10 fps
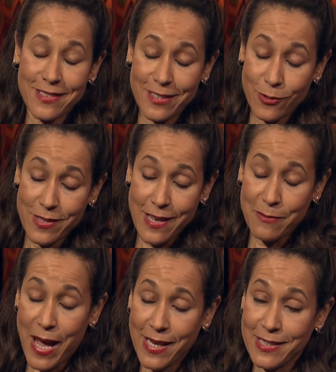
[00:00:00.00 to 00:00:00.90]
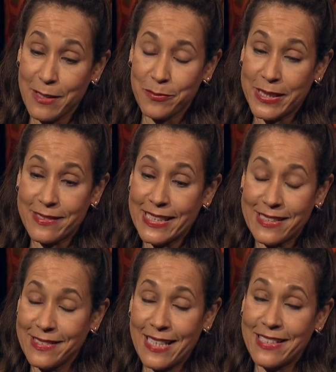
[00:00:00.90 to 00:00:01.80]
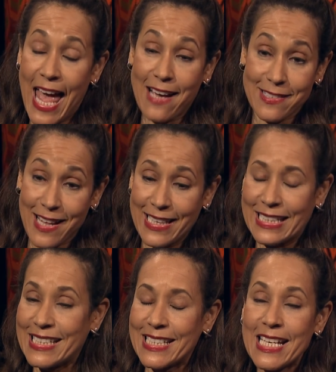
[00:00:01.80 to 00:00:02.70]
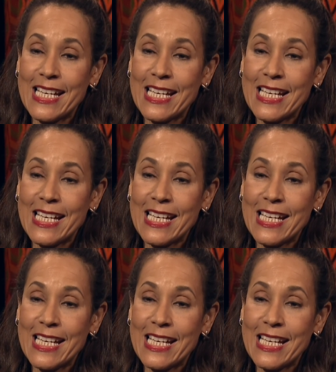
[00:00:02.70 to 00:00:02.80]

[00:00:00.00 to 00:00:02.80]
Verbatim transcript: she looks like my contemporary and, and acts like it and